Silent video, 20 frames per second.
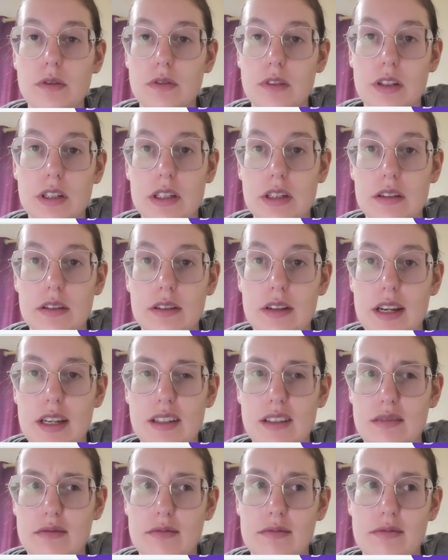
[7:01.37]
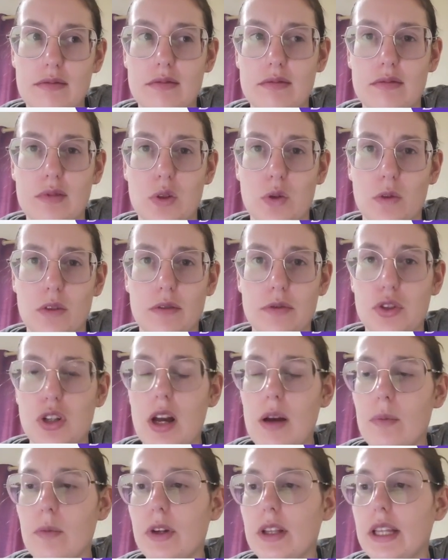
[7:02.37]
for any sort of
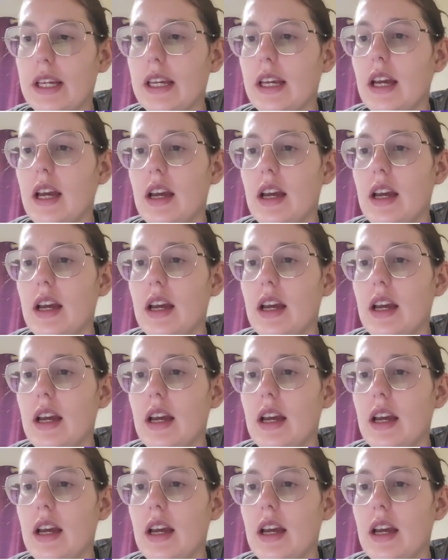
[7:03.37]
job, really.